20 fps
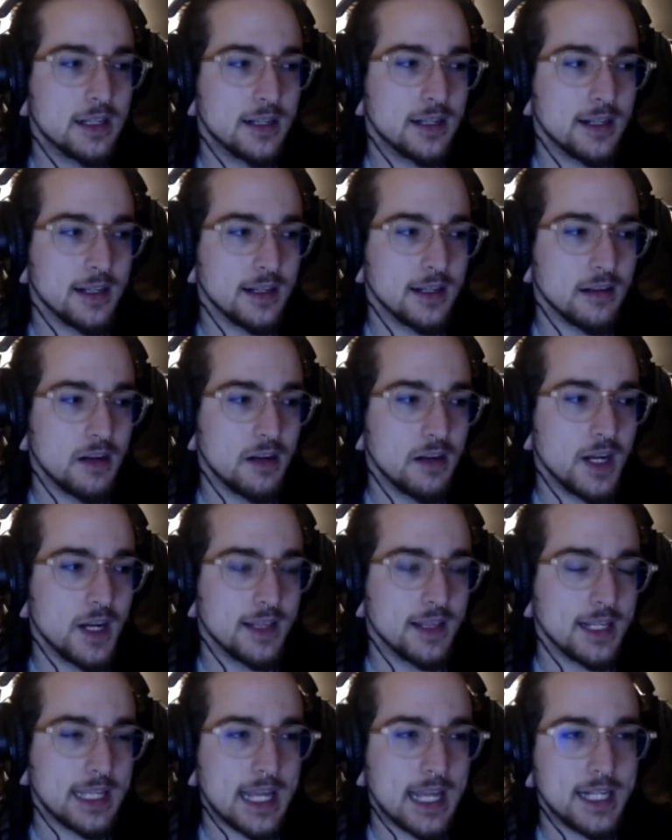and
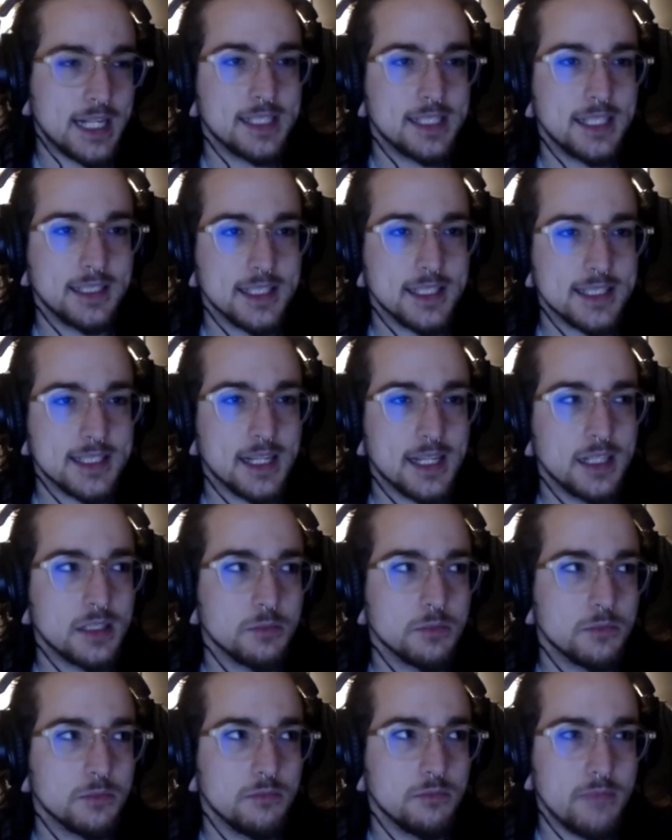like anything that's like
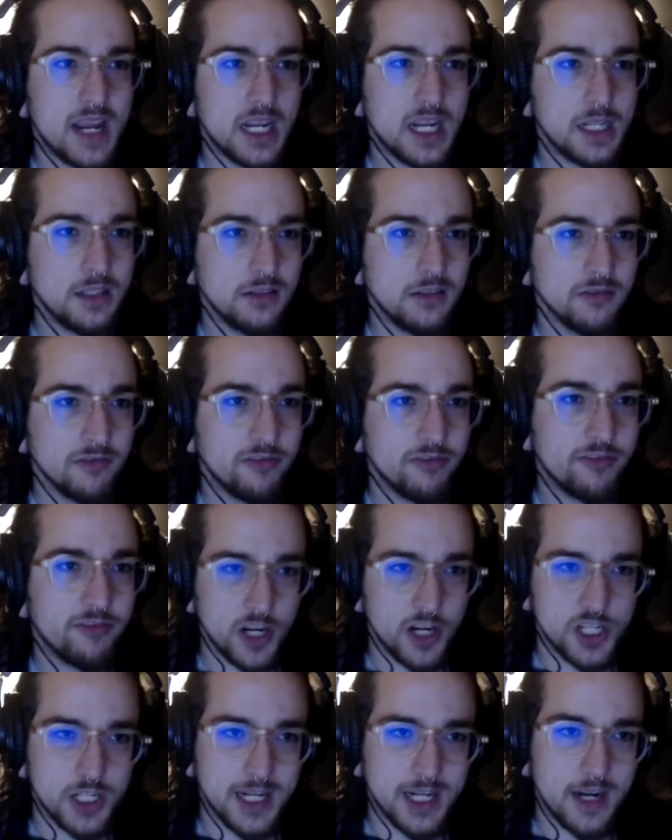main
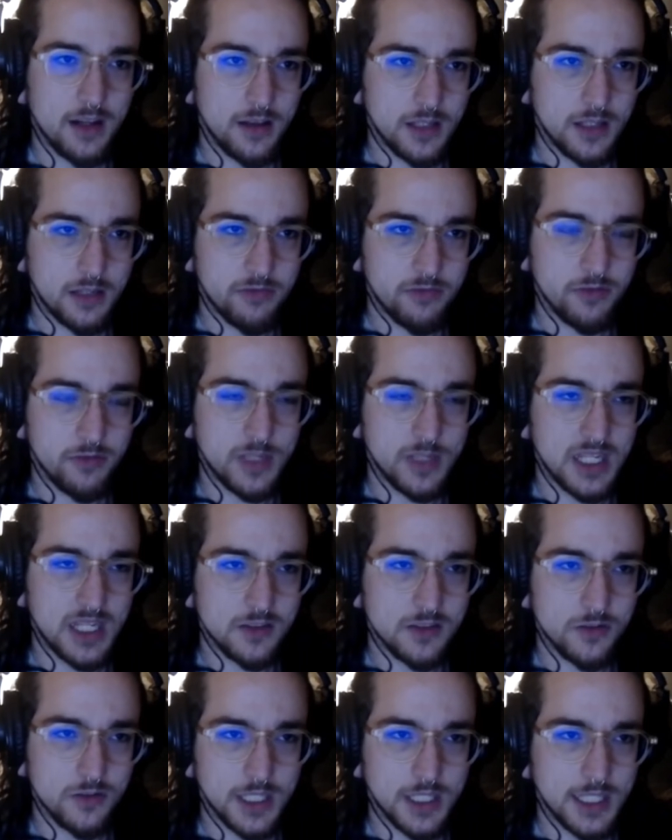functionality for me.
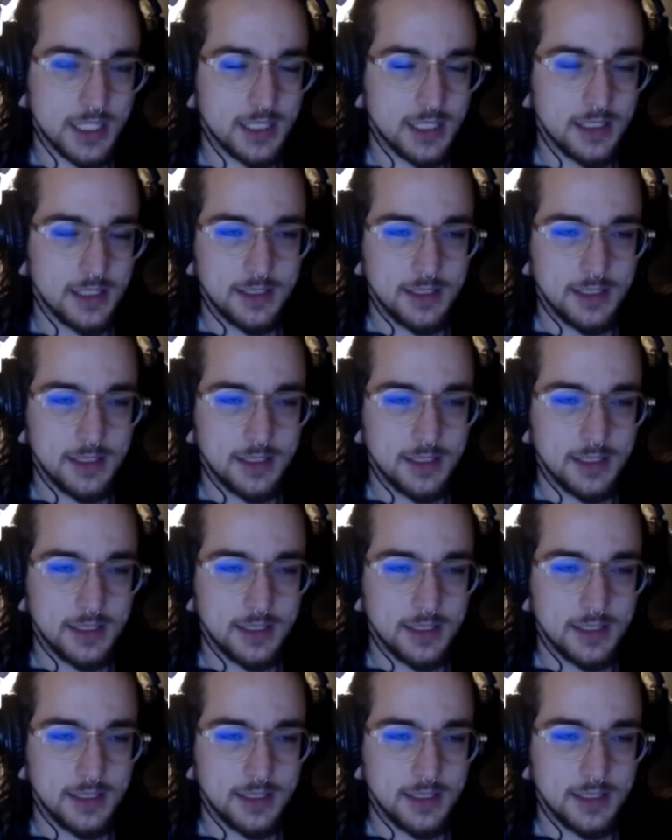So like